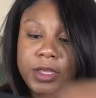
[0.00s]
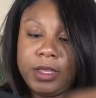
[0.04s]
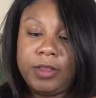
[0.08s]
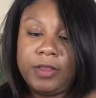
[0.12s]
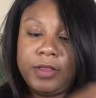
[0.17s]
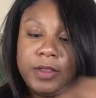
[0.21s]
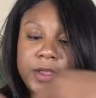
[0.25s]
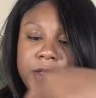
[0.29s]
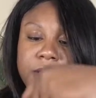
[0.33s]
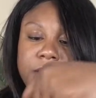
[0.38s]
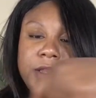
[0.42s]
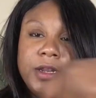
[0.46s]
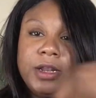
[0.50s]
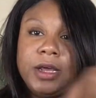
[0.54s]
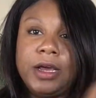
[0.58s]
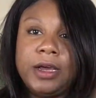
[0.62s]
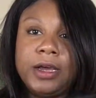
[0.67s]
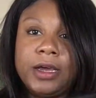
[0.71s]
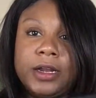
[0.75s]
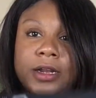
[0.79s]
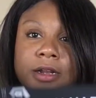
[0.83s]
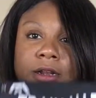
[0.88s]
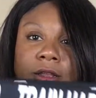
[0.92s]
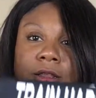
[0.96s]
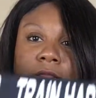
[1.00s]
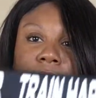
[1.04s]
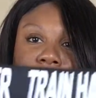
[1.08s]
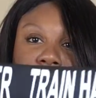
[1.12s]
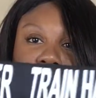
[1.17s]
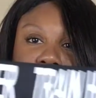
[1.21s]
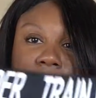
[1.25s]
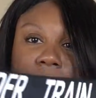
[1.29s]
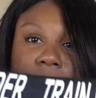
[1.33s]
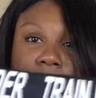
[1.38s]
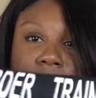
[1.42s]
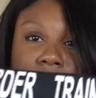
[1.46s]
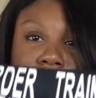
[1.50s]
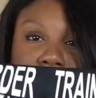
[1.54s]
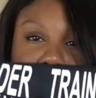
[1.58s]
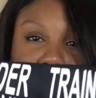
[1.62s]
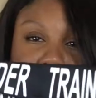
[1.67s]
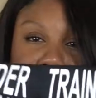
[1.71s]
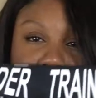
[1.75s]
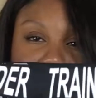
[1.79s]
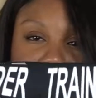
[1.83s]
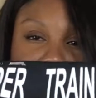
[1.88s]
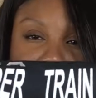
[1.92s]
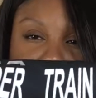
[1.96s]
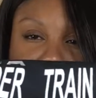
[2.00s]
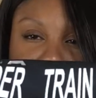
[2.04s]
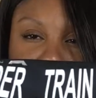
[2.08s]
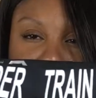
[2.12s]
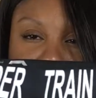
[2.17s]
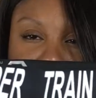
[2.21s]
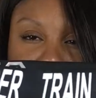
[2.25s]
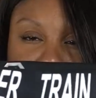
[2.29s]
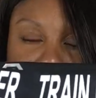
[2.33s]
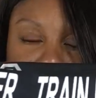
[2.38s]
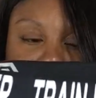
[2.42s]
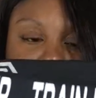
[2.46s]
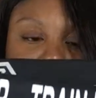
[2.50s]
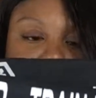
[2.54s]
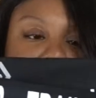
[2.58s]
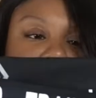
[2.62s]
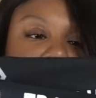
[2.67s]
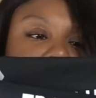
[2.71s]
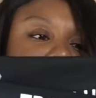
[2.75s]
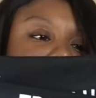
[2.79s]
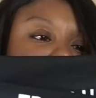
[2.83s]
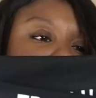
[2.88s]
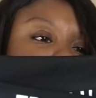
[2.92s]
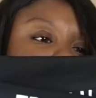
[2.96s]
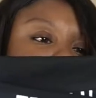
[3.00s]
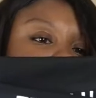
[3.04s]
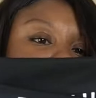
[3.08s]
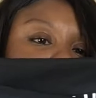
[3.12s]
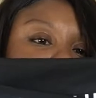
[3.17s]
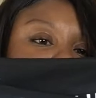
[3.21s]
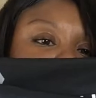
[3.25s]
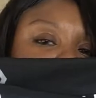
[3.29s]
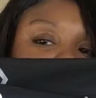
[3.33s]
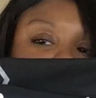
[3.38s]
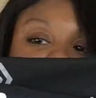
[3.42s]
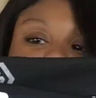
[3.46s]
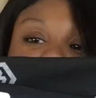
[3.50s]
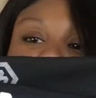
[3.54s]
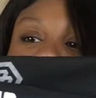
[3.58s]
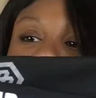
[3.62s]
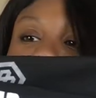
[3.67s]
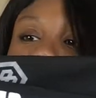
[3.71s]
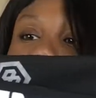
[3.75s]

And then I got another pair that says train